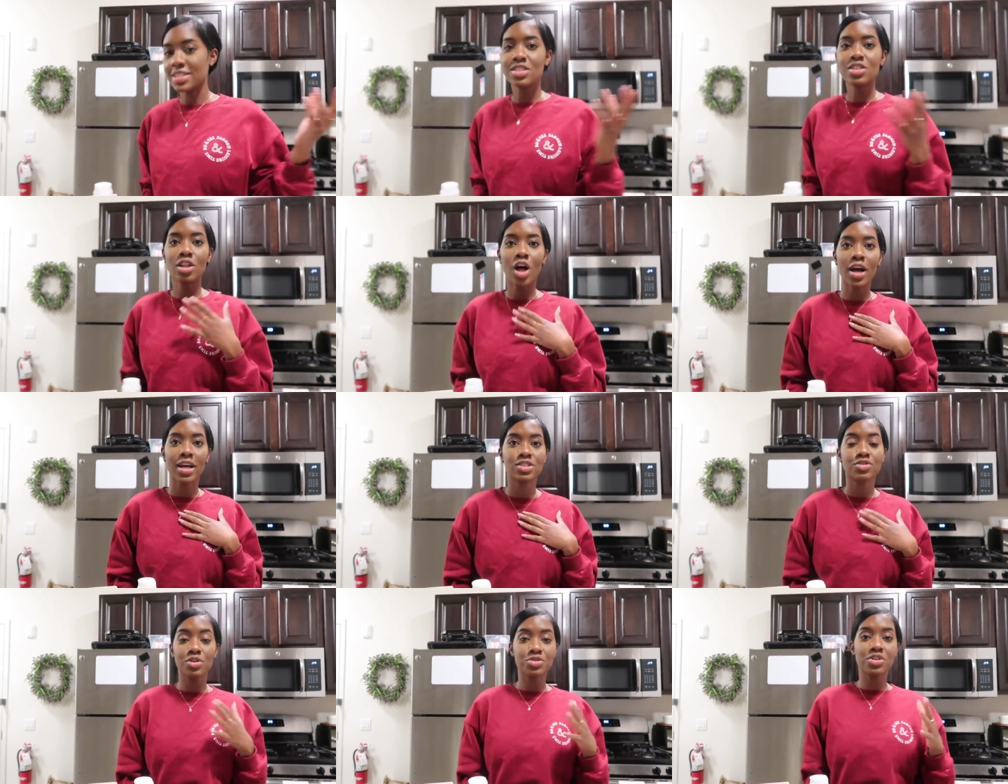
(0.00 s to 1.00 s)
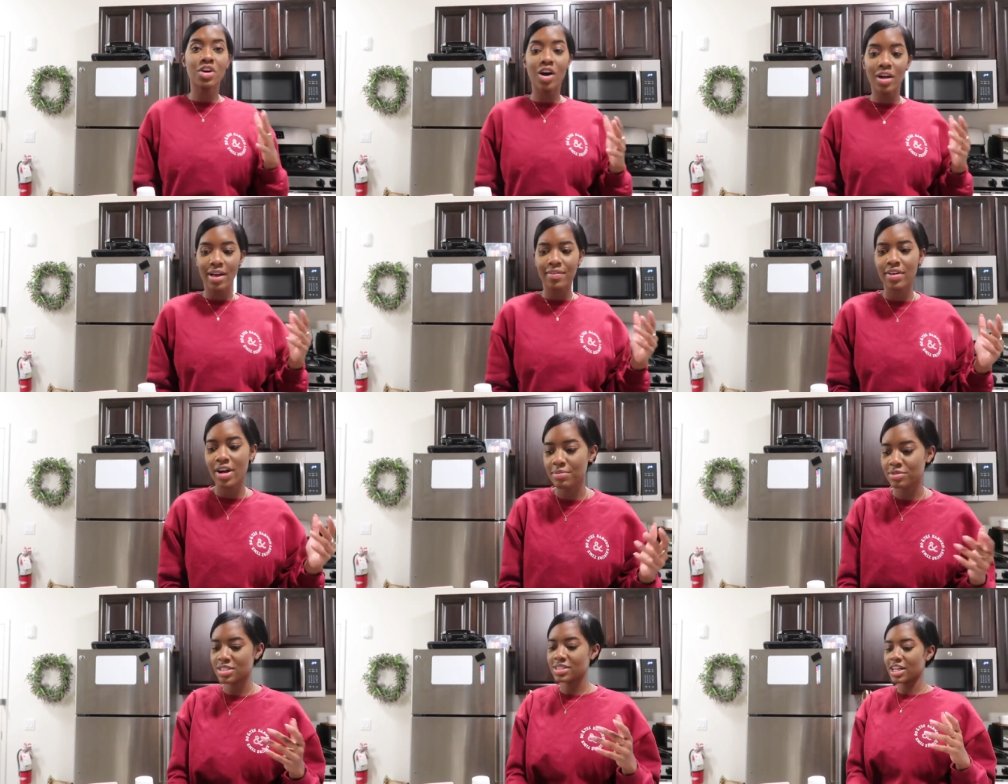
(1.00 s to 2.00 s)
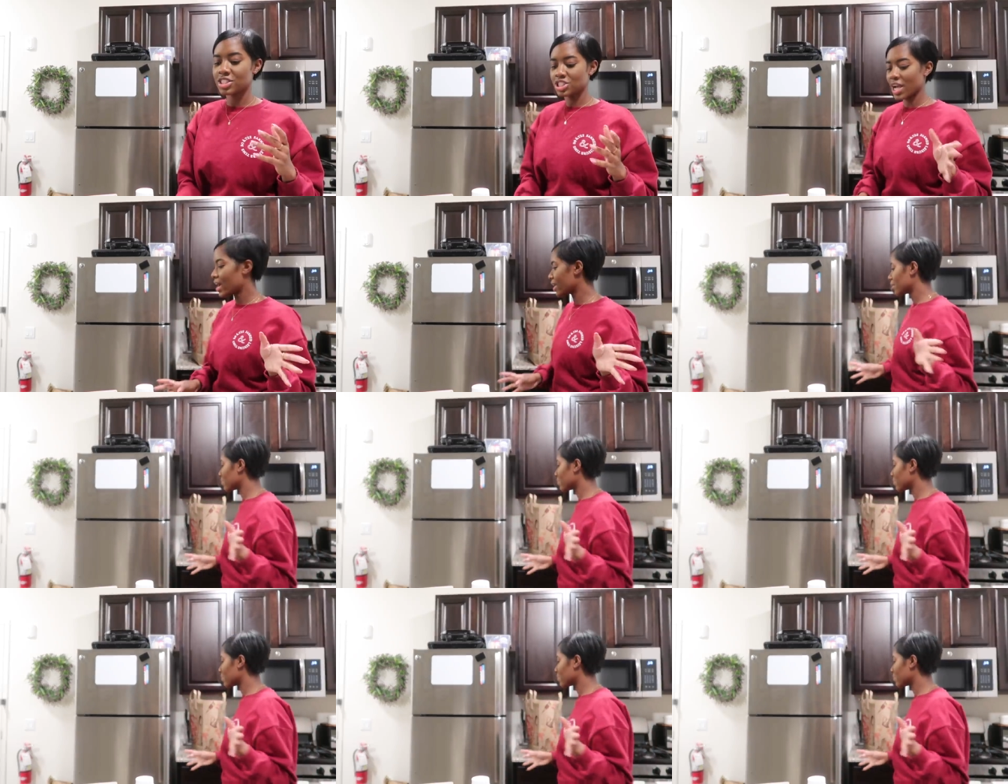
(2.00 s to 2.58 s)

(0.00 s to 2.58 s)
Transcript: This is the longest grocery haul ever. I'm just like chatting